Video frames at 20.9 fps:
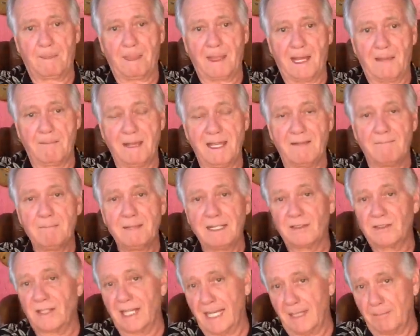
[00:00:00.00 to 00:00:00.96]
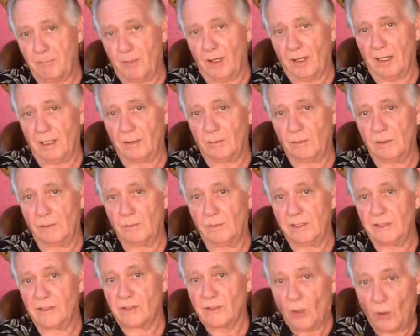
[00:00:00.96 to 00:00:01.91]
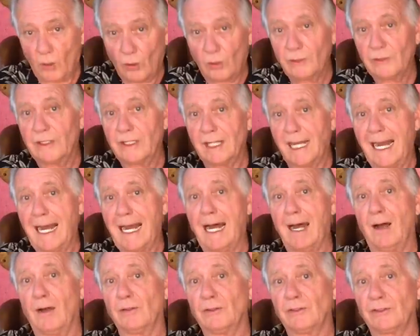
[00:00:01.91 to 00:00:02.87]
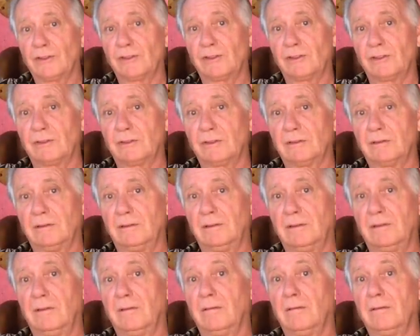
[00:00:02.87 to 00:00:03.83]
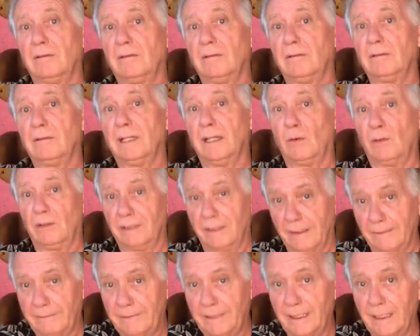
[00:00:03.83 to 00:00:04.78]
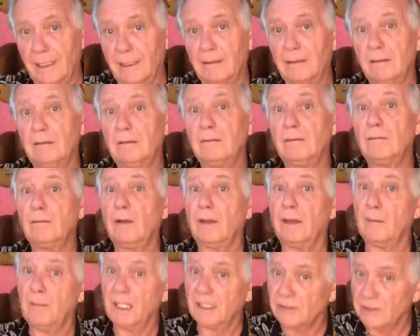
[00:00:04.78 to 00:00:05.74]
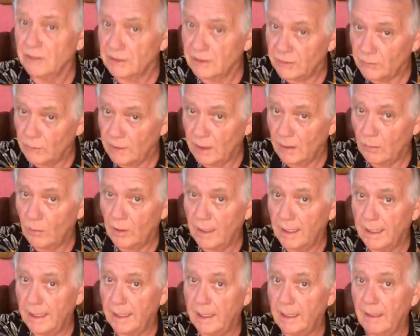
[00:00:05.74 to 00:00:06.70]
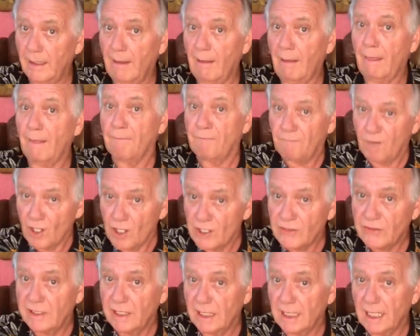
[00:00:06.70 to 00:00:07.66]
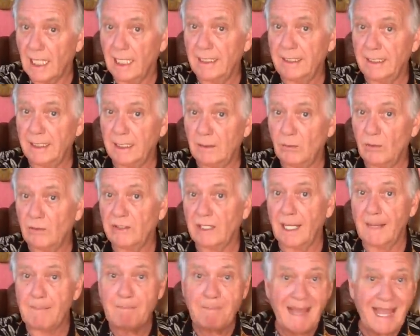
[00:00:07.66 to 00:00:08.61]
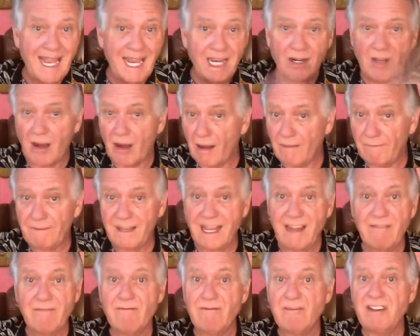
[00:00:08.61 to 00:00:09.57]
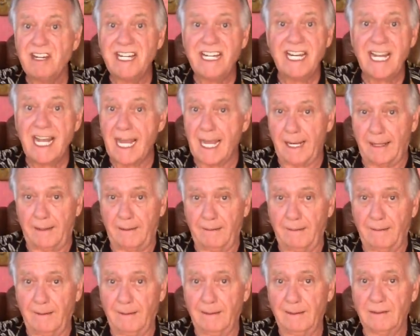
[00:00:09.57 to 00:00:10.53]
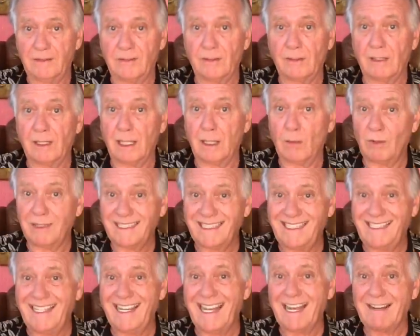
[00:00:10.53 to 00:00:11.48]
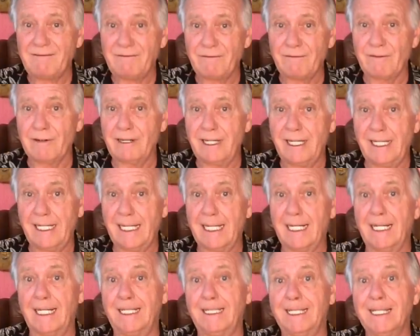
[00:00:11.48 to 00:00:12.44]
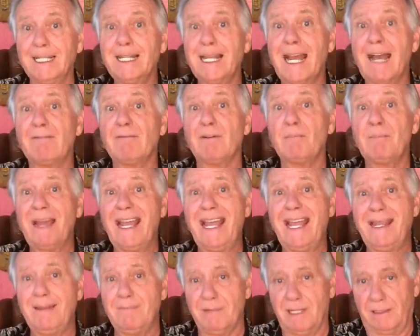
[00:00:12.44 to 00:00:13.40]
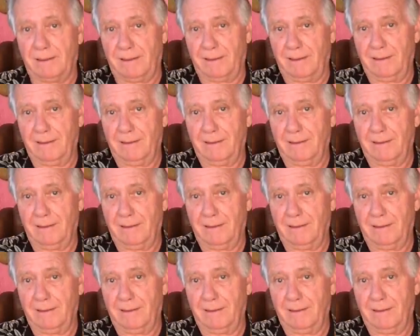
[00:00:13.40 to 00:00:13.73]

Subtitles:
I may have missed that part. When we sold the house that we lived in, when the business went away, the first thing I did was I paid off every debt so that I was debt-free and I didn't have a payment